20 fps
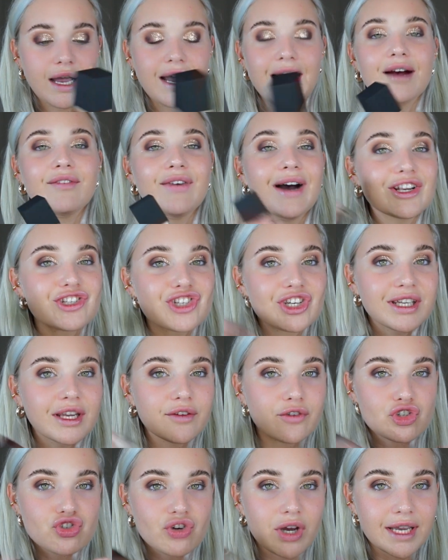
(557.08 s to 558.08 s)
I've actually
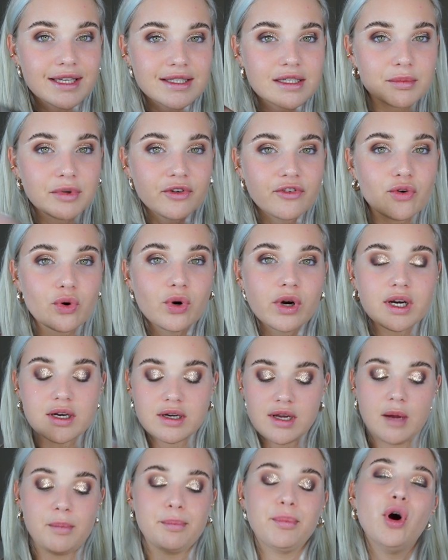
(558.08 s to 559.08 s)
never tried it before.
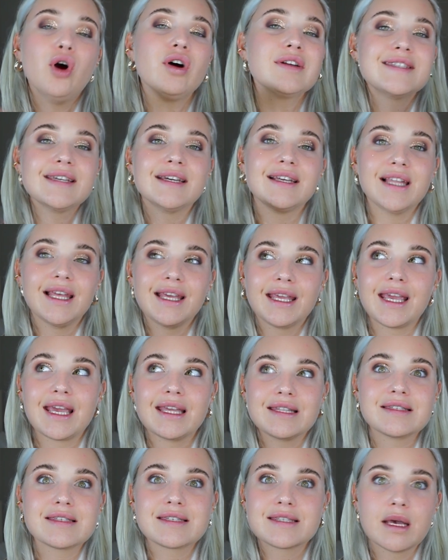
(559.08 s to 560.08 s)
I bought it like
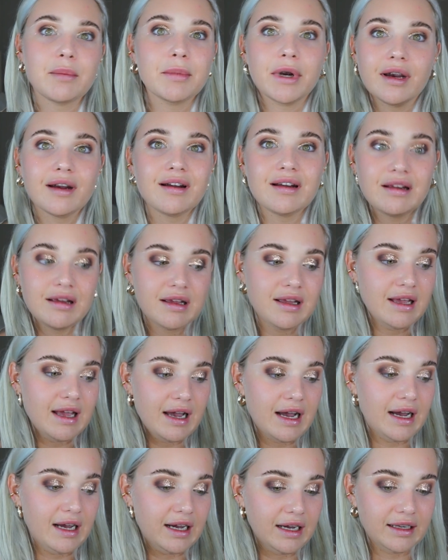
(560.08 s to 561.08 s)
in summer
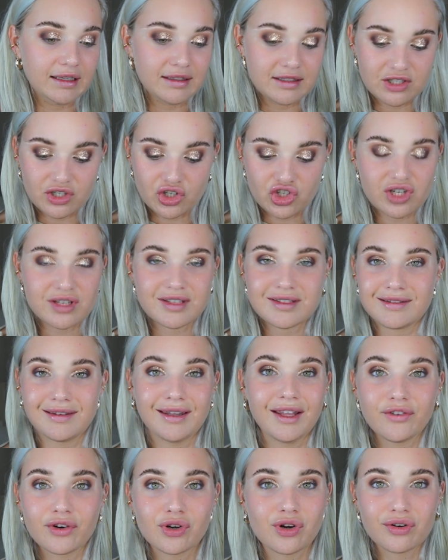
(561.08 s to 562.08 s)
and just
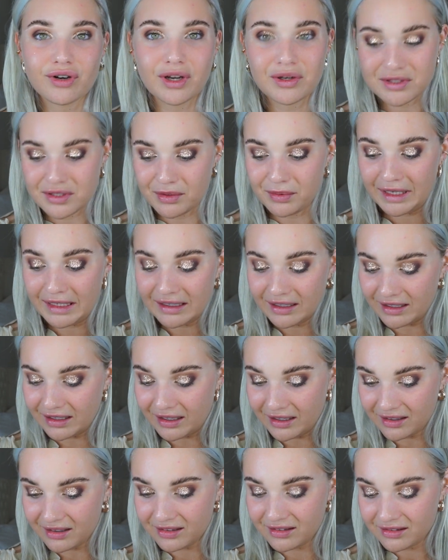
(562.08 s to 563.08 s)
never got around to wearing
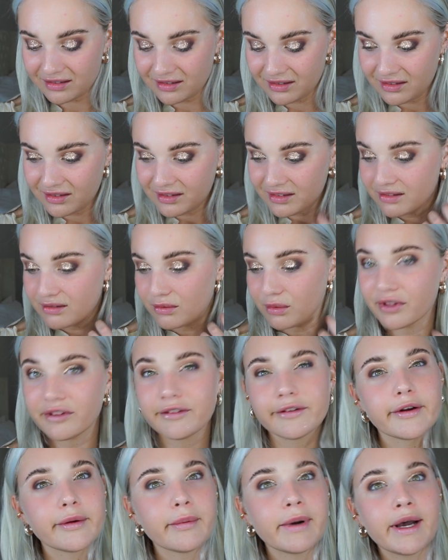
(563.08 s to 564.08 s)
it.
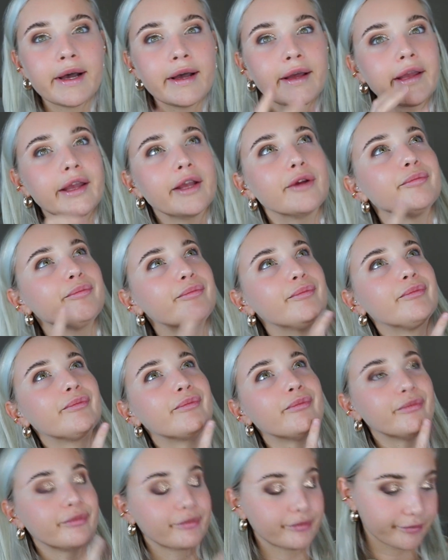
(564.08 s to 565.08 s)
Wonder why.
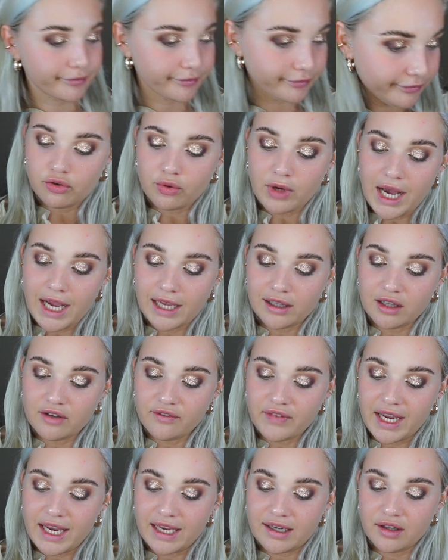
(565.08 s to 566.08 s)
So I
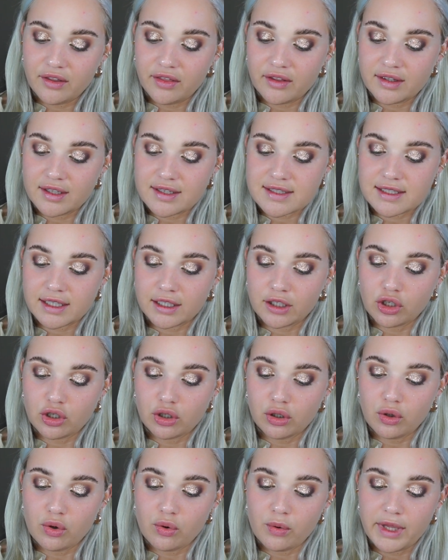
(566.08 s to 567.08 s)
love anything that's like
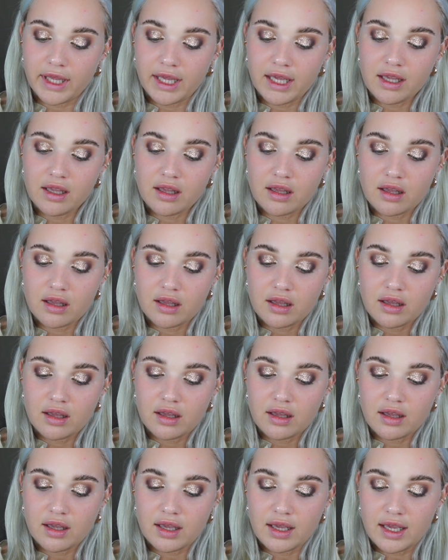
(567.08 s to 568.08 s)
glowy.
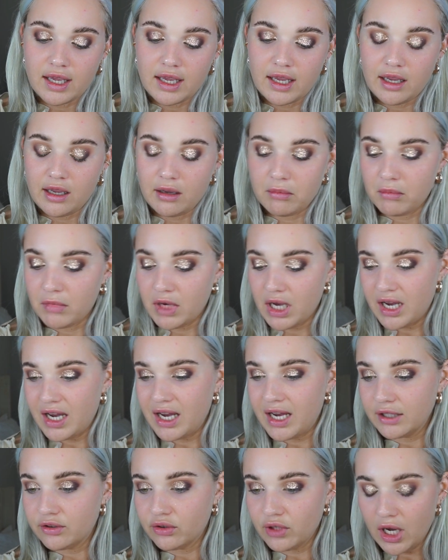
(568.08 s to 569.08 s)
I
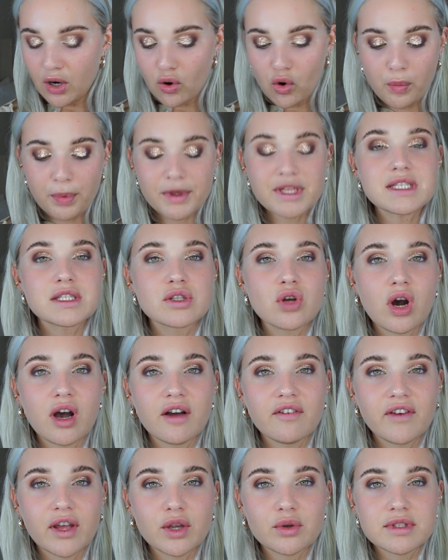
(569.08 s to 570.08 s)
hope it's not a
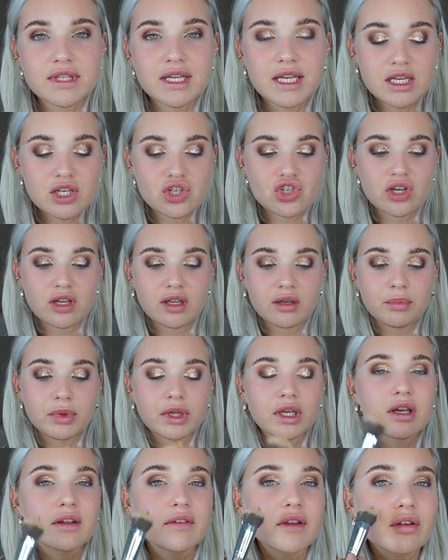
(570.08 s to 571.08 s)
foundation
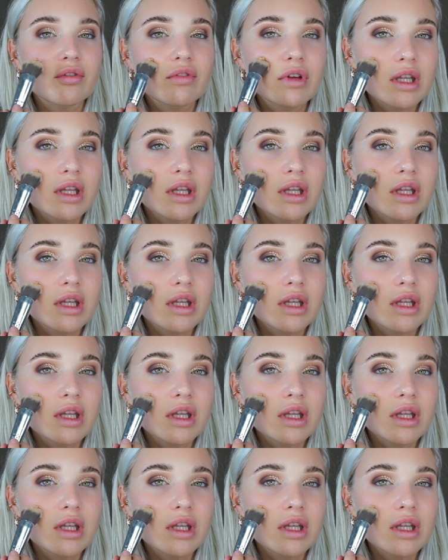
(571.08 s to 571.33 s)
because I